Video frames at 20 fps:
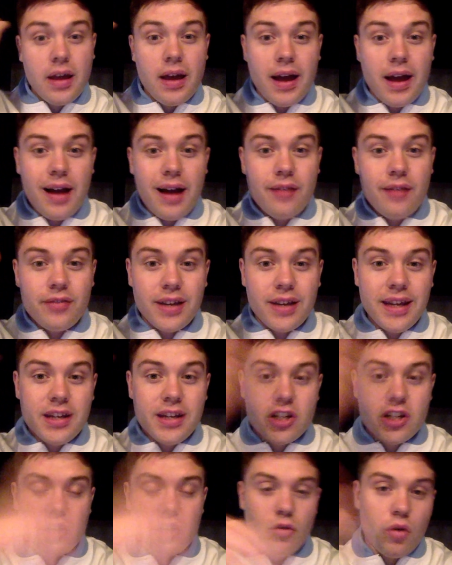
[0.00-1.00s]
have
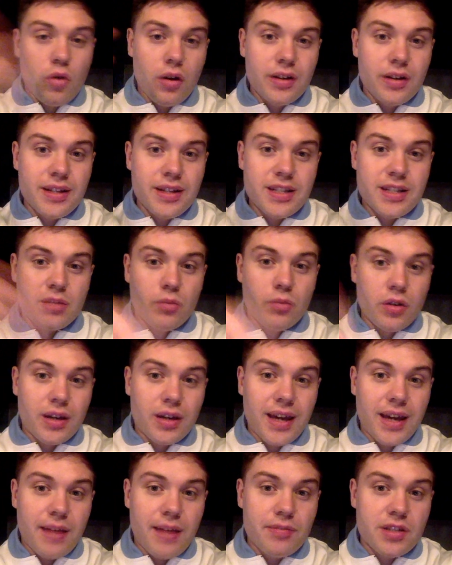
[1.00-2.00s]
leadership qualities and were
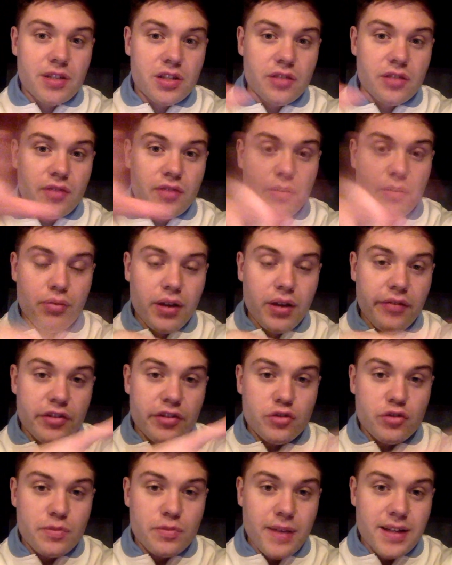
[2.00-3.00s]
captains of their
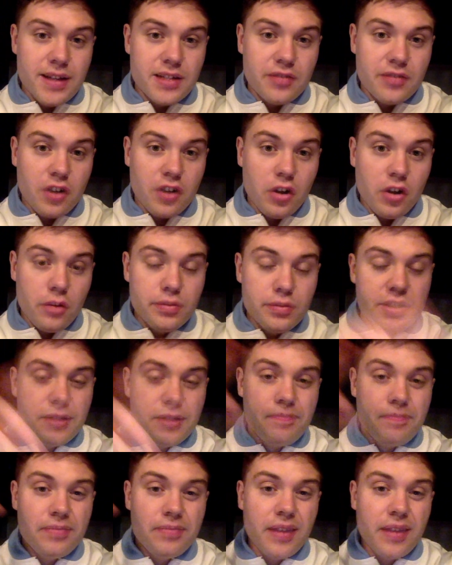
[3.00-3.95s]
previous respective clubs.